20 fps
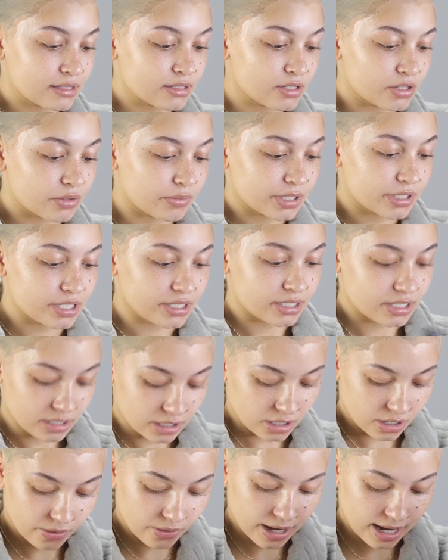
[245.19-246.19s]
So we're just gonna
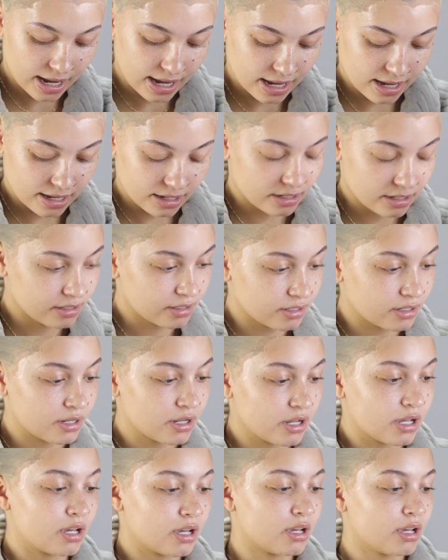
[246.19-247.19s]
go ahead
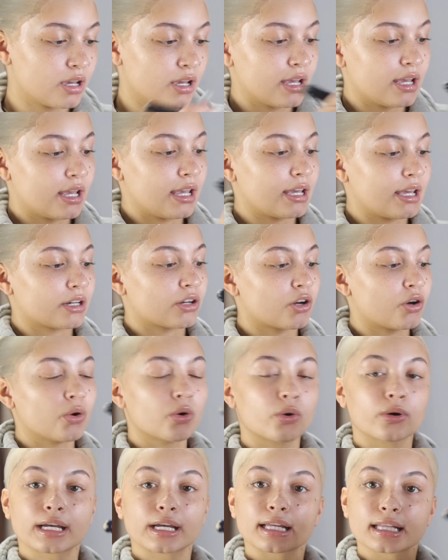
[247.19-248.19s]
and
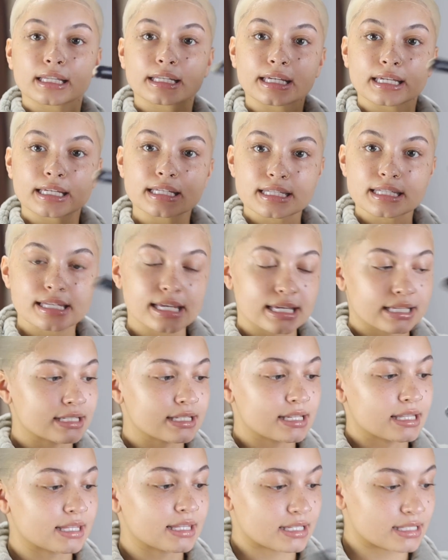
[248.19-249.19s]
quickly
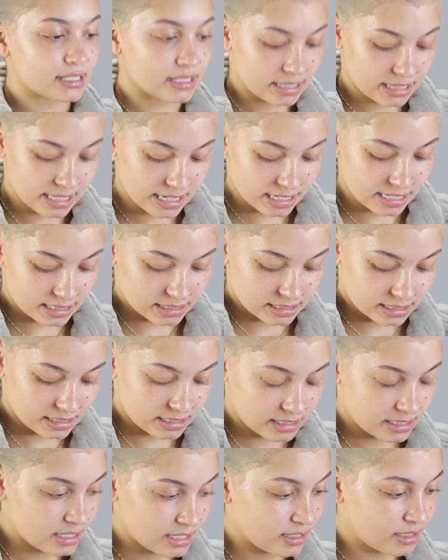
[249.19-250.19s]
tint this
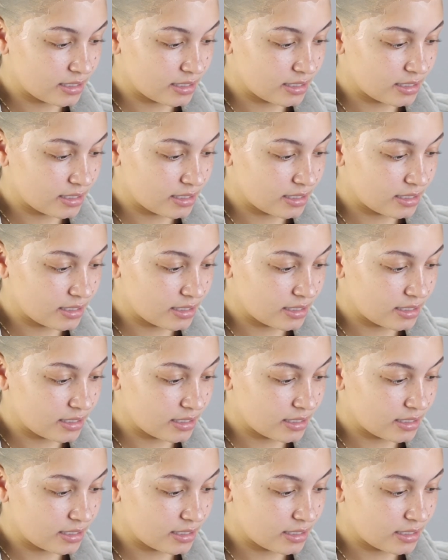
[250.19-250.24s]
lace.